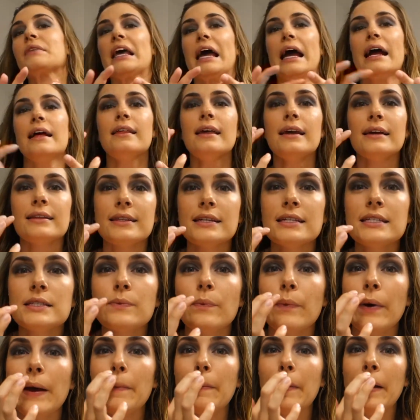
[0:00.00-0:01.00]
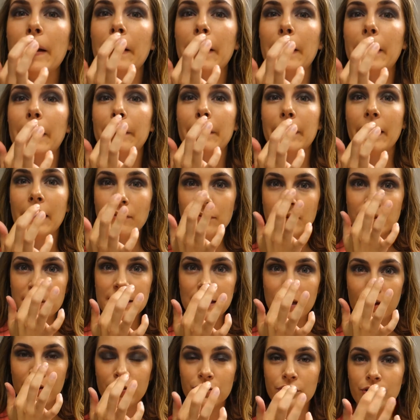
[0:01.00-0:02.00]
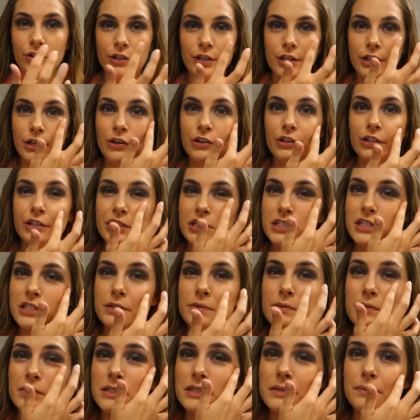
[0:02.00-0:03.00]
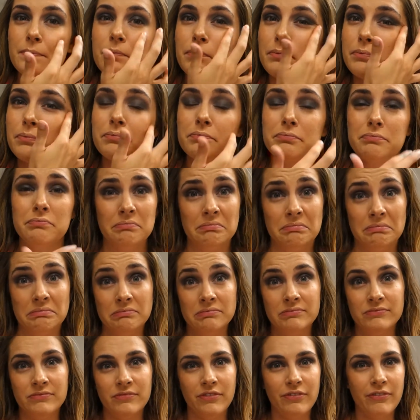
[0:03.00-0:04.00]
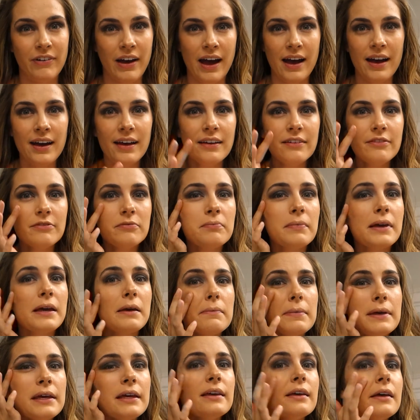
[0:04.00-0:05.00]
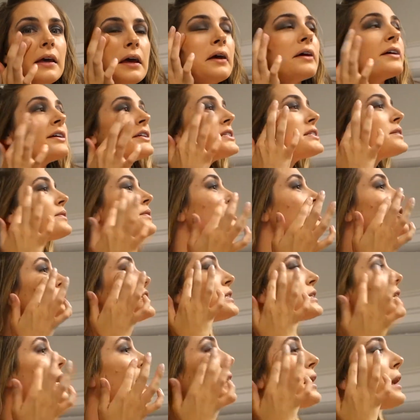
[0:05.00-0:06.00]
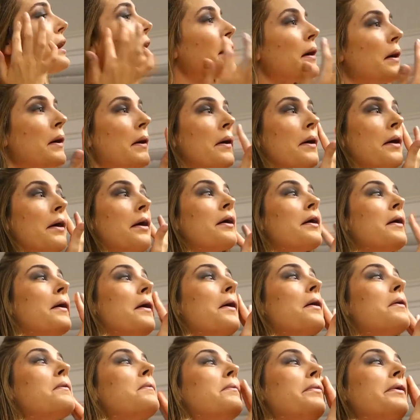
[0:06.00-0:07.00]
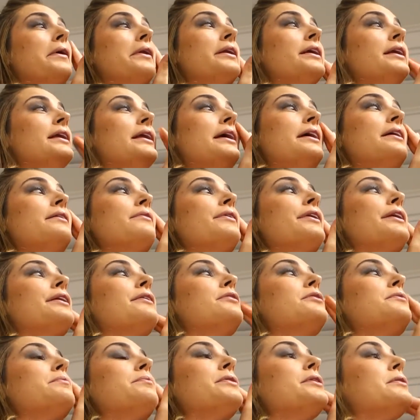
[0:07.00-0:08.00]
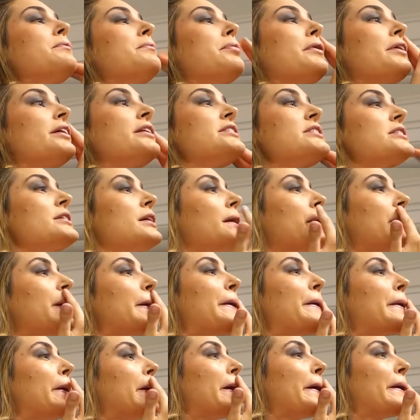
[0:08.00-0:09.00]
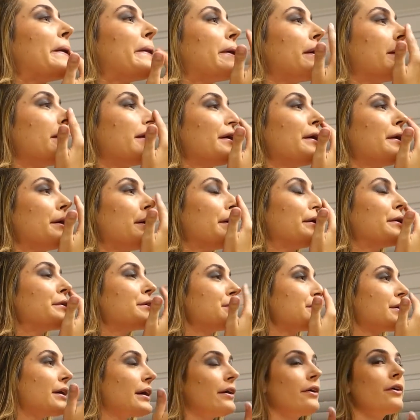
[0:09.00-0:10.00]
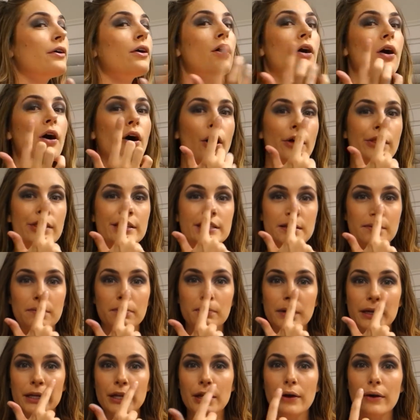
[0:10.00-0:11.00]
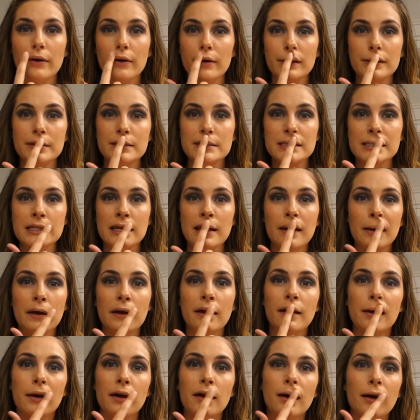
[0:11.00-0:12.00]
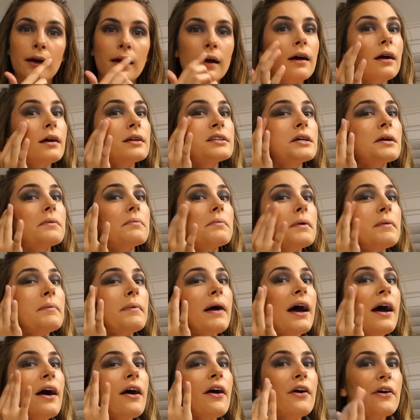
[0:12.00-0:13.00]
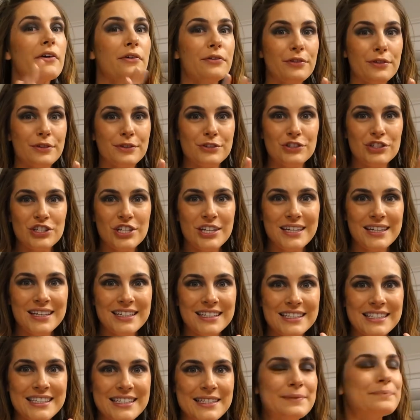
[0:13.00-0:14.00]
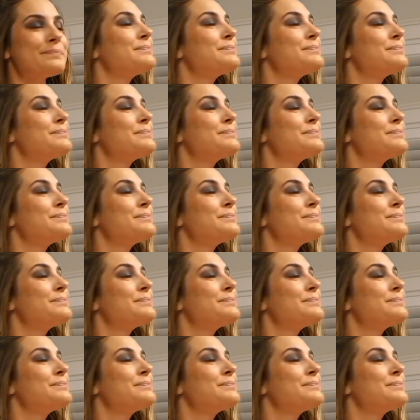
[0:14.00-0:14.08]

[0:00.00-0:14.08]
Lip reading: I like this way better, and that one's like $30. This one's $5 maybe. So I just kind of blend it in where I would put bronzer and highlighter. It's like on the tip of my nose, top of my mouth, cheeks,